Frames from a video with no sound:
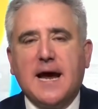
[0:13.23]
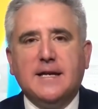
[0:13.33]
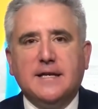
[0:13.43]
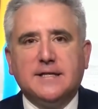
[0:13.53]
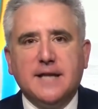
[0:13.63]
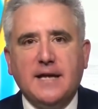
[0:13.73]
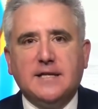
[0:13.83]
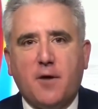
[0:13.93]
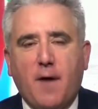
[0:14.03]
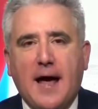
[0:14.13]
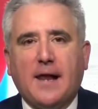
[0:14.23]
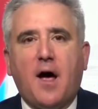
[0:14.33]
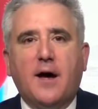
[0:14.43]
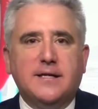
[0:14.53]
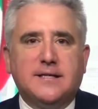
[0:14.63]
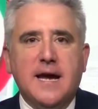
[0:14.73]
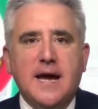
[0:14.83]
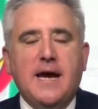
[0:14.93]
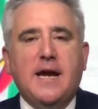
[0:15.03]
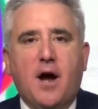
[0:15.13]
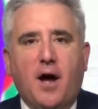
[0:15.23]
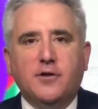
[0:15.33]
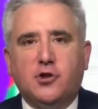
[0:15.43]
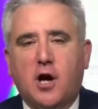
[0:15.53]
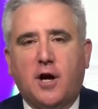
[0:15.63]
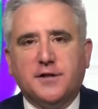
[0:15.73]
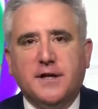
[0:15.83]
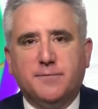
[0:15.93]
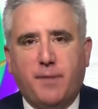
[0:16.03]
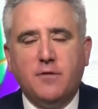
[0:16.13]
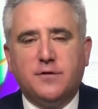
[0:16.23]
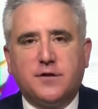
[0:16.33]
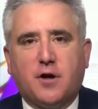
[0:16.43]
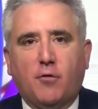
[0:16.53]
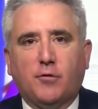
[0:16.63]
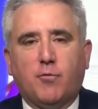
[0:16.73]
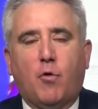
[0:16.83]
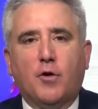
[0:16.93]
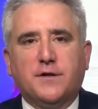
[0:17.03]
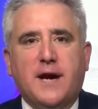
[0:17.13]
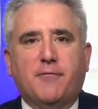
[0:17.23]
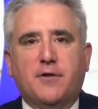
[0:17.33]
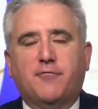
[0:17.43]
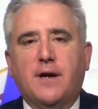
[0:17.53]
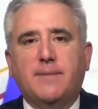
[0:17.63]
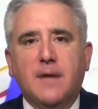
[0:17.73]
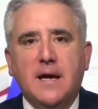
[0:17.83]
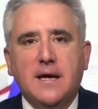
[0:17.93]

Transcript: and its NATO allies in uncharted post Cold War territory.